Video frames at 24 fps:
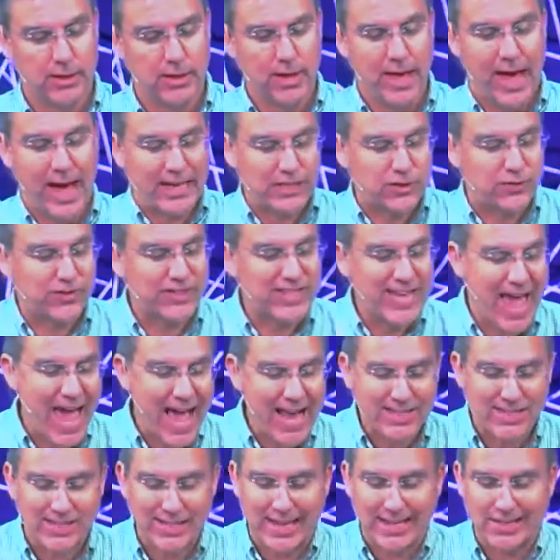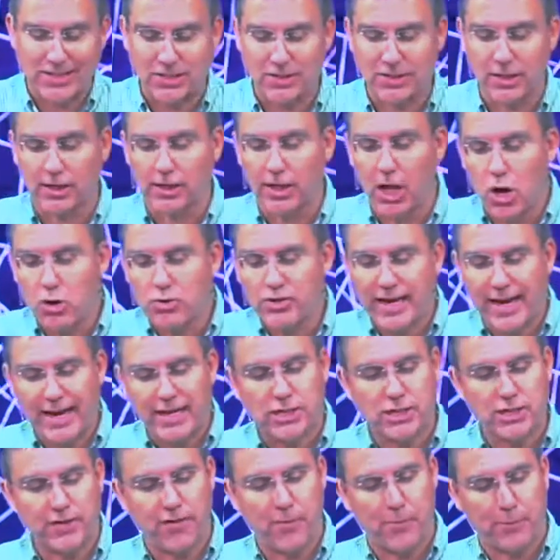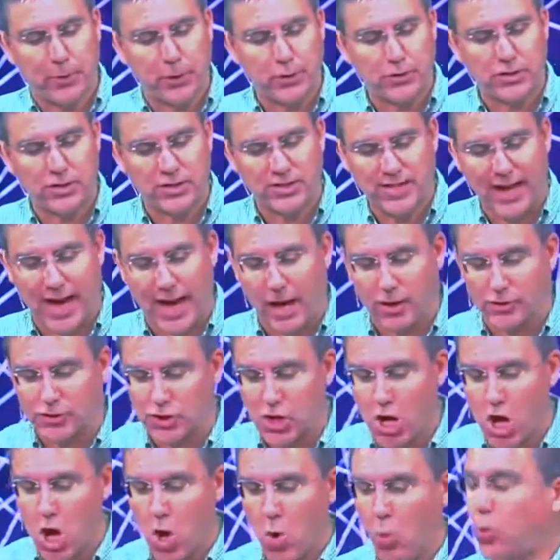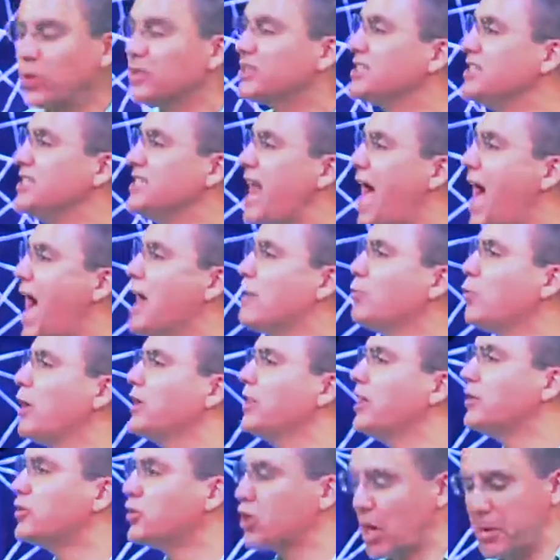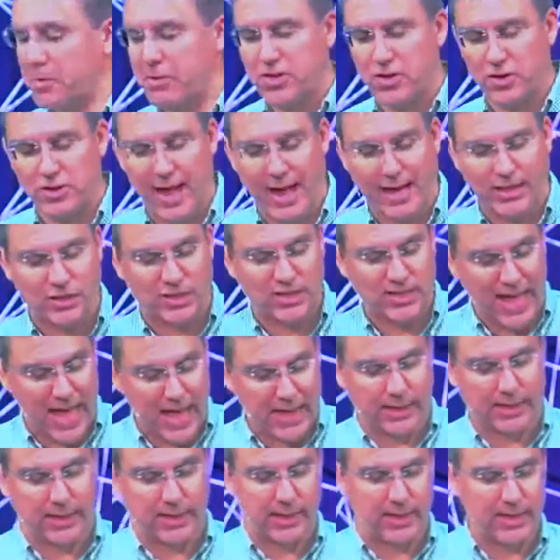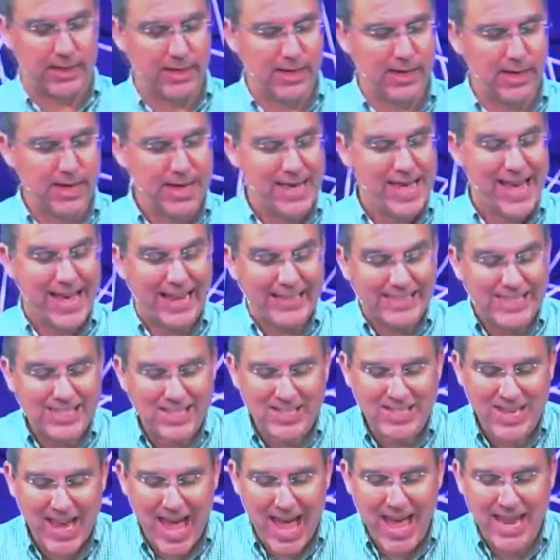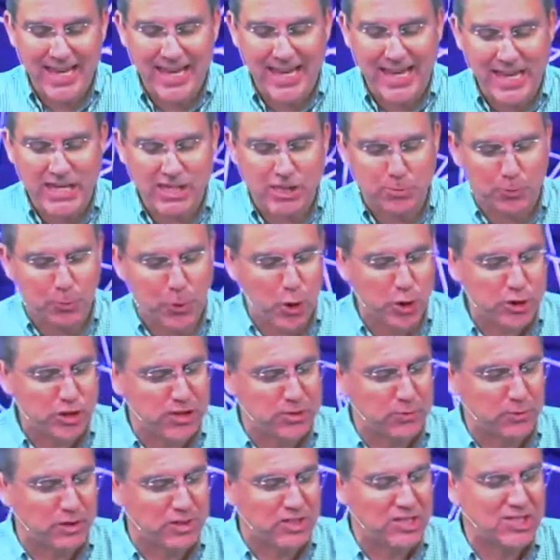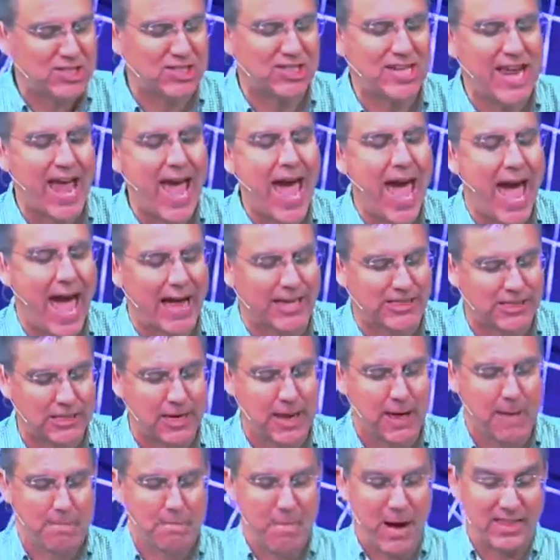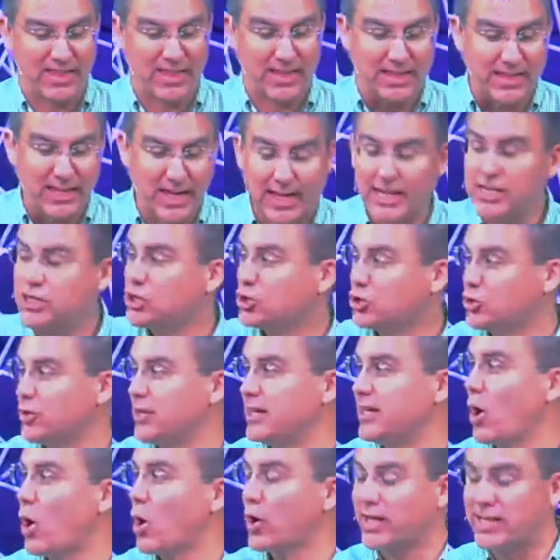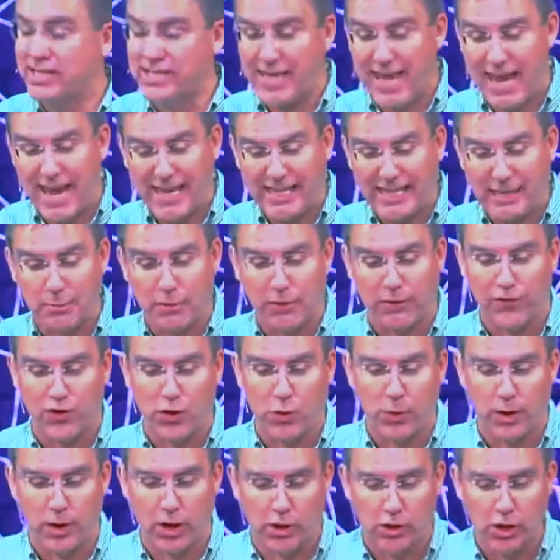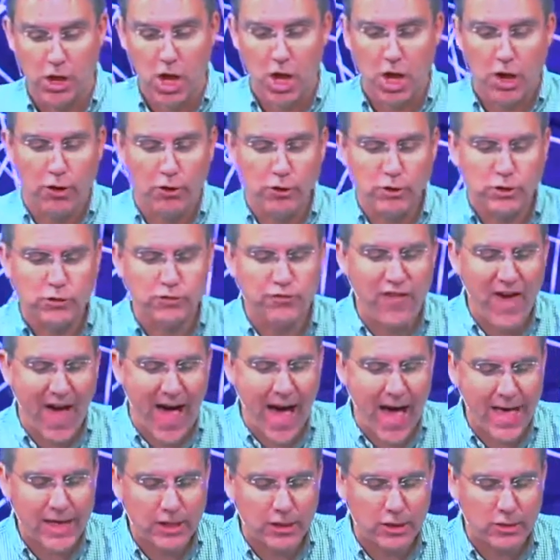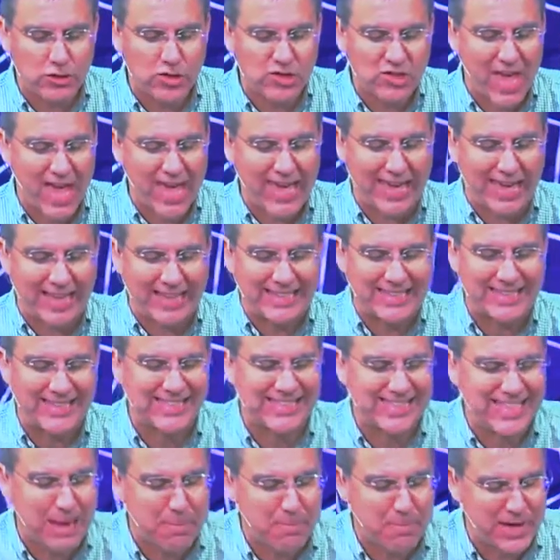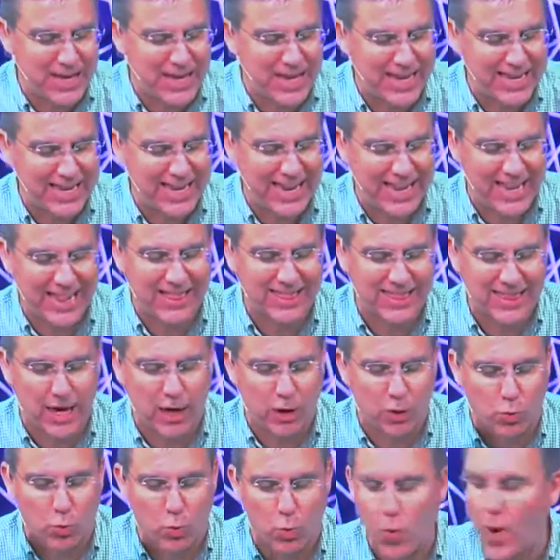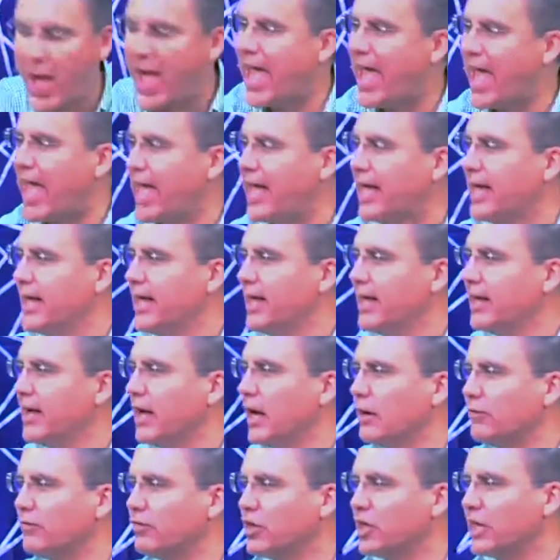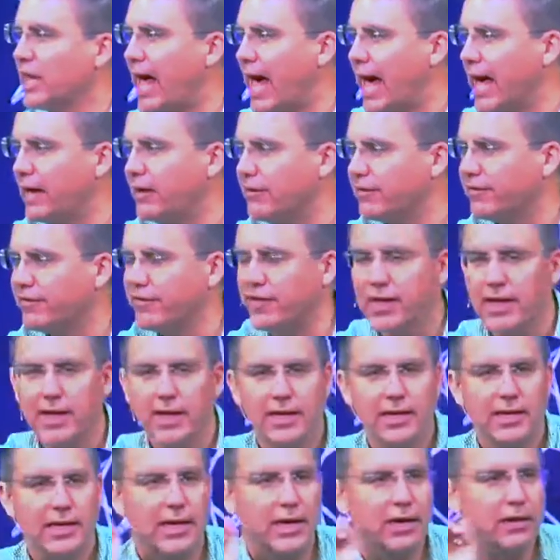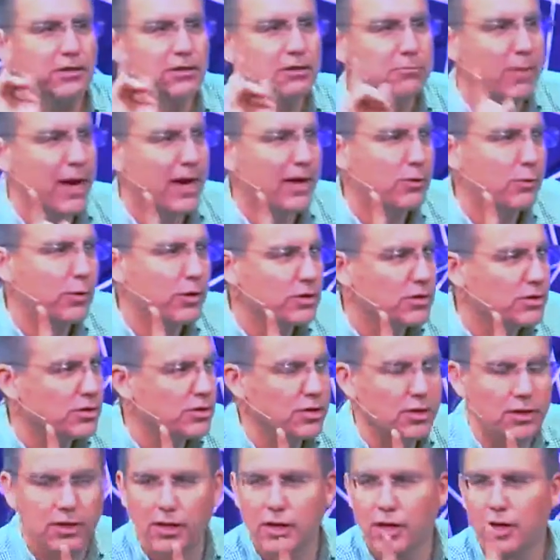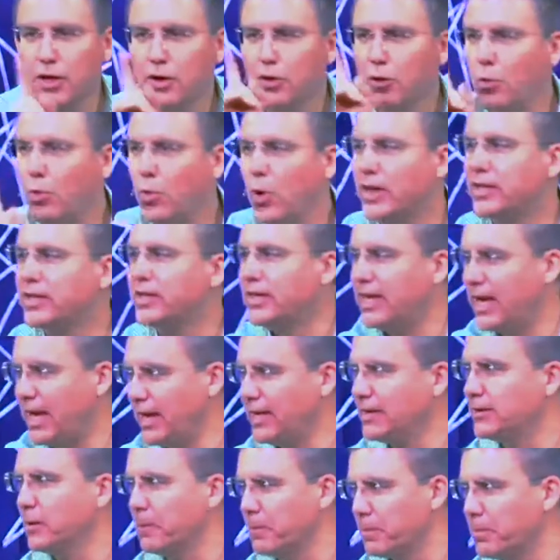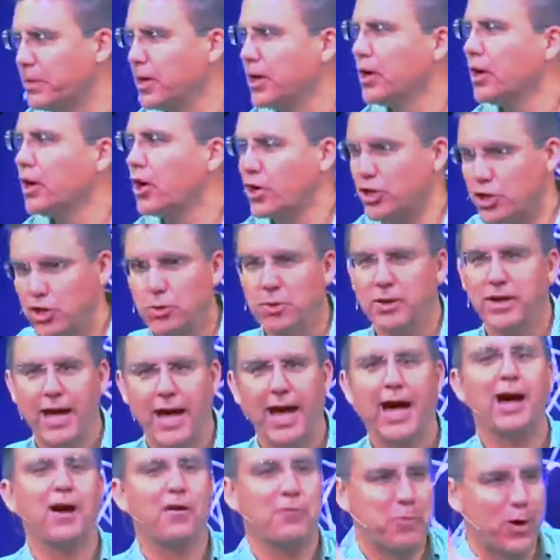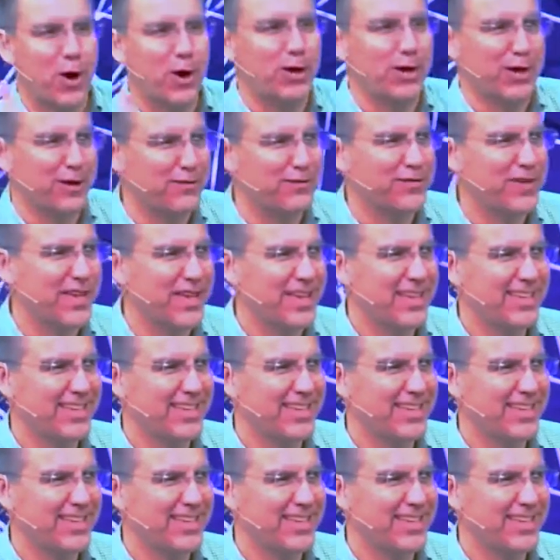As for taxation, the location of a person's house was not what determined their nationality. Instead, each person was taxed by the country or kingdom, if you will, whose values they exhibited in their way of life. Here's my question What kingdom are you and I a part of?